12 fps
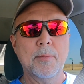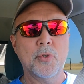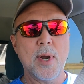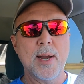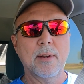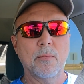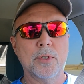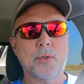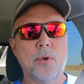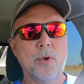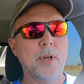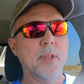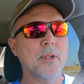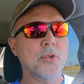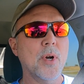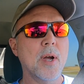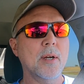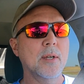keep track of what's going on in the
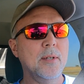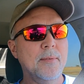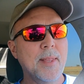truck